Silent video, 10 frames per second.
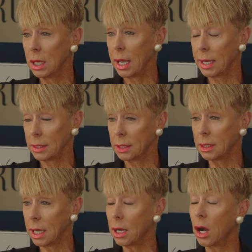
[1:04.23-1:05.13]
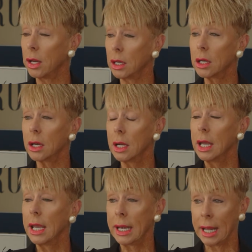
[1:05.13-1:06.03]
as the state auditor,
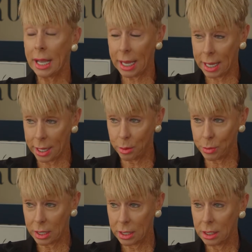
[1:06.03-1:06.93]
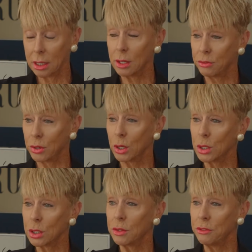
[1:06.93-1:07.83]
and I am the
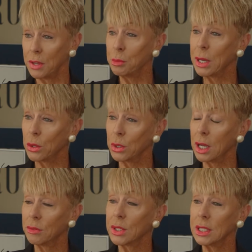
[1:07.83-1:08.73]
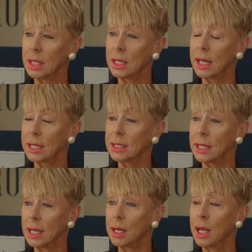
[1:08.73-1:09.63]
first female to ever sit in that
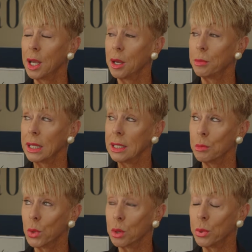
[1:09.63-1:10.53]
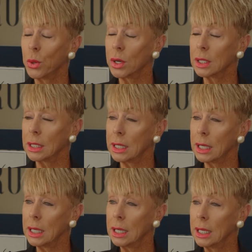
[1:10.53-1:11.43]
seat. But I think more
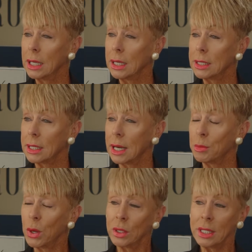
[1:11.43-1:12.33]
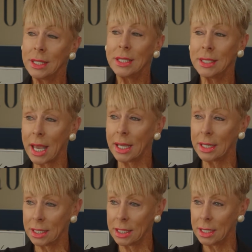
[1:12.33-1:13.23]
importantly is that I'm only the
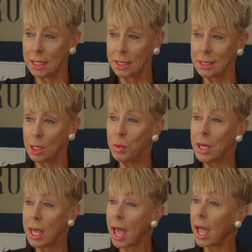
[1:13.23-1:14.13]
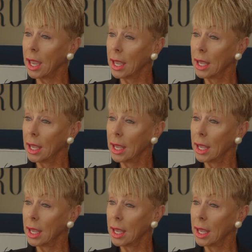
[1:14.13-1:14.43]
second CPA